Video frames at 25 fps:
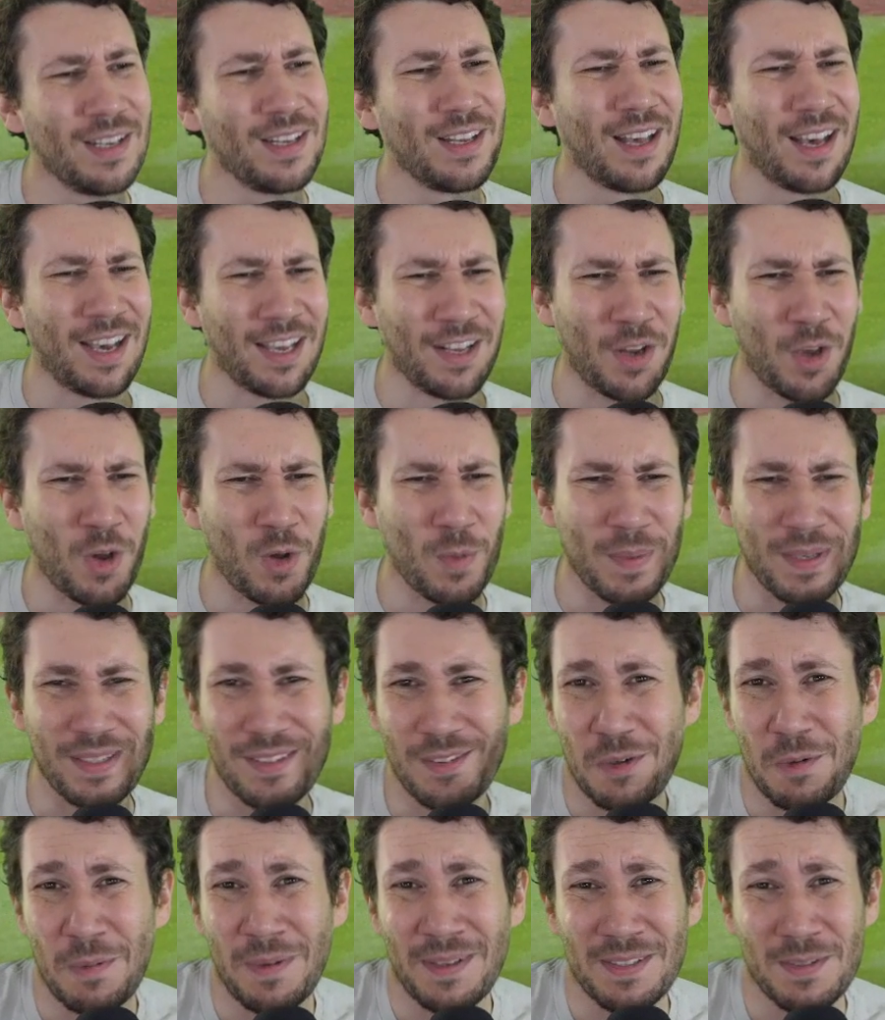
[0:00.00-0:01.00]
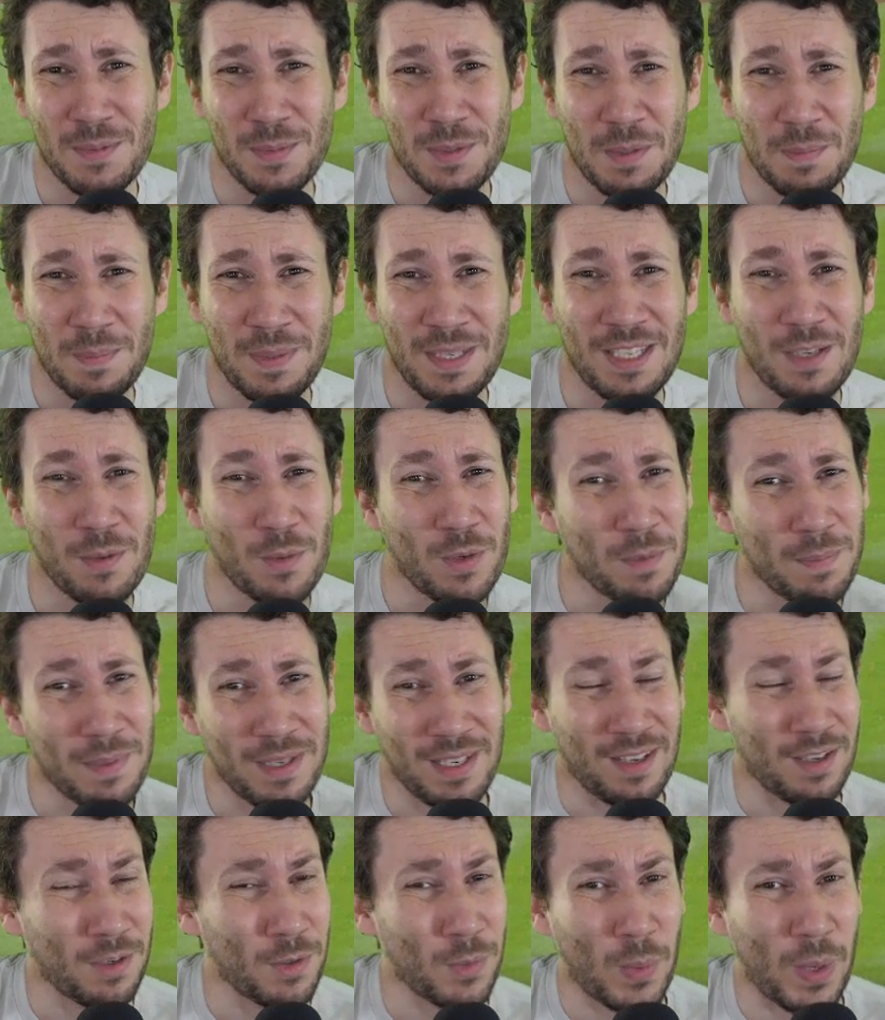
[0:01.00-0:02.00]
I know, but who else would it be? It would
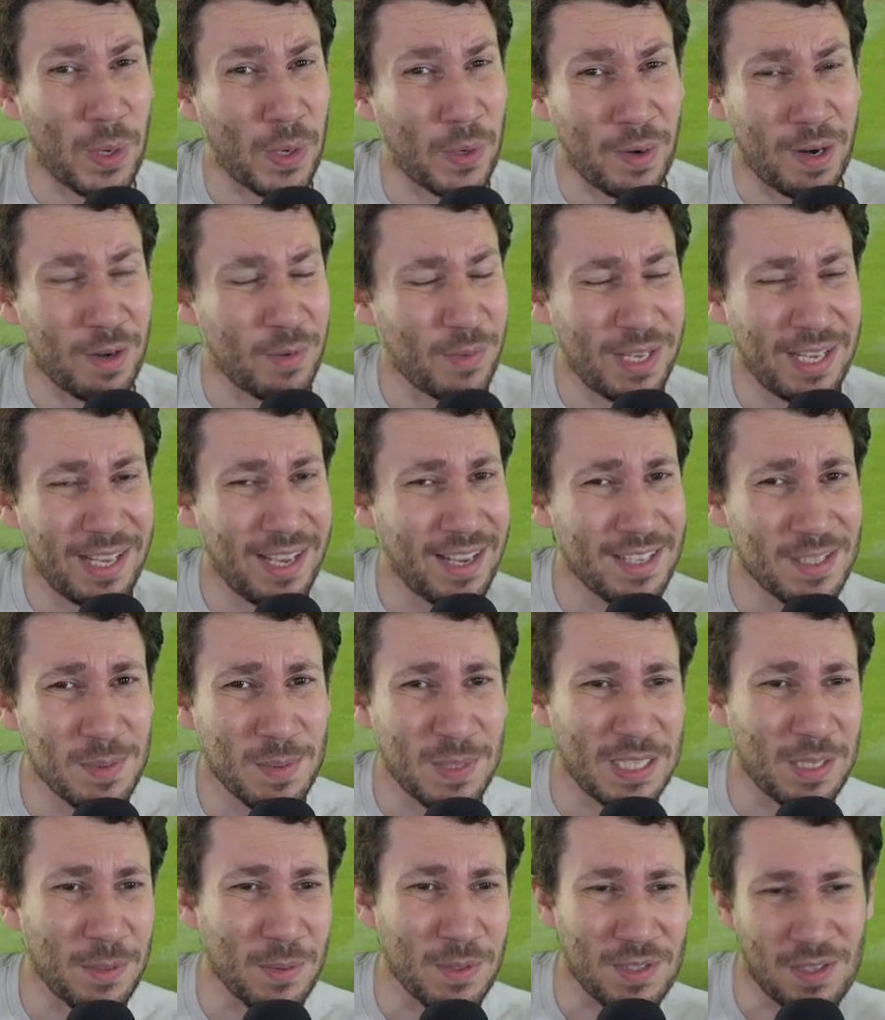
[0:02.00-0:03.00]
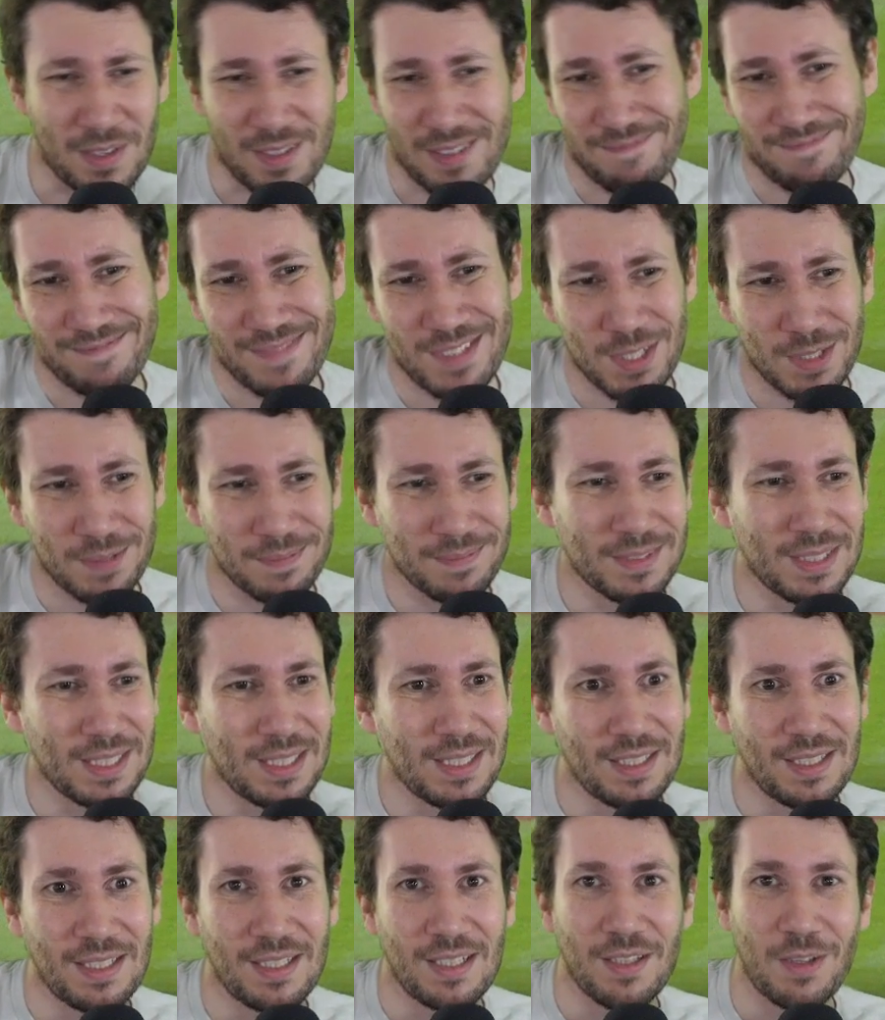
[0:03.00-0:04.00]
be Eduardo Rodriguez, but he was hurt. So,
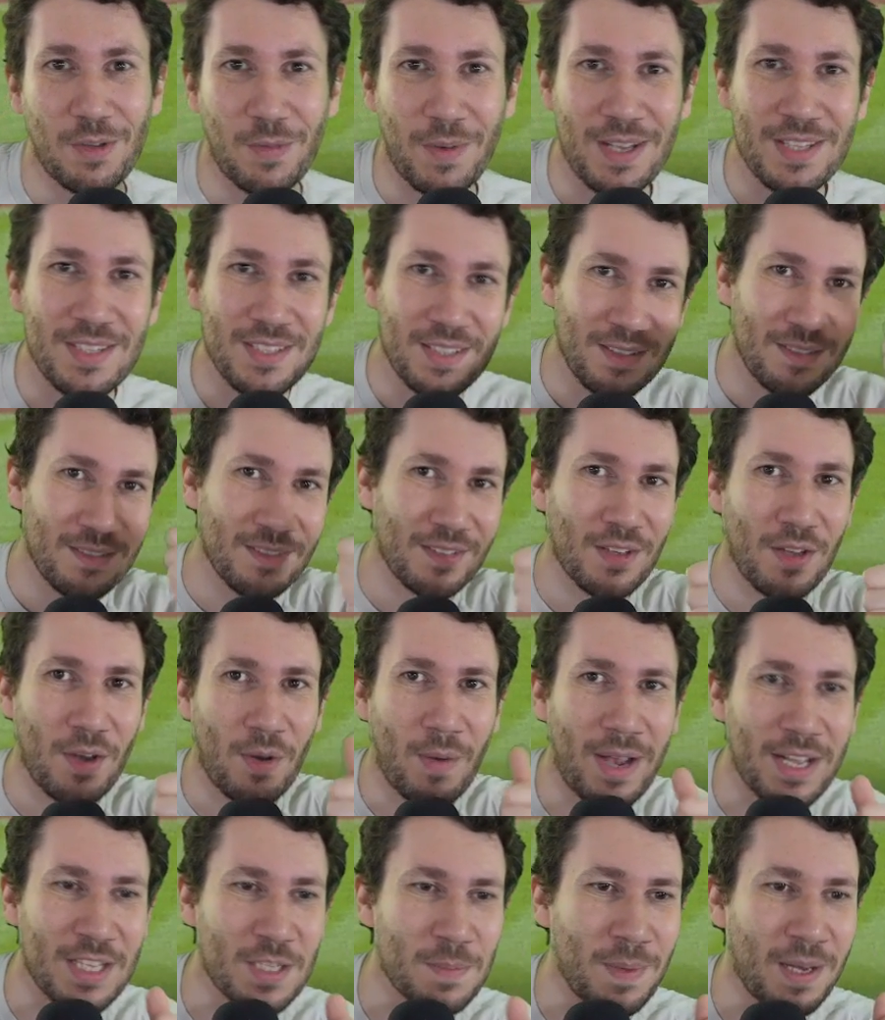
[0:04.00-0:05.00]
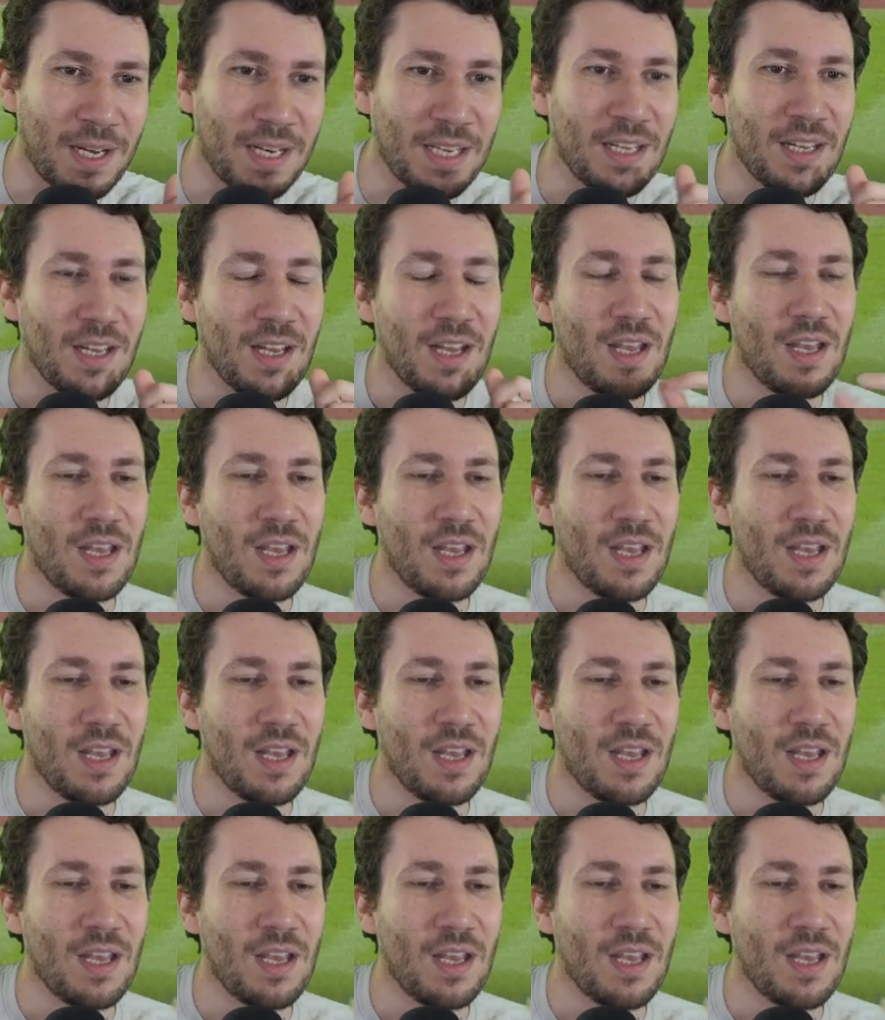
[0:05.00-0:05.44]
Lorenzen, congrats, buddy.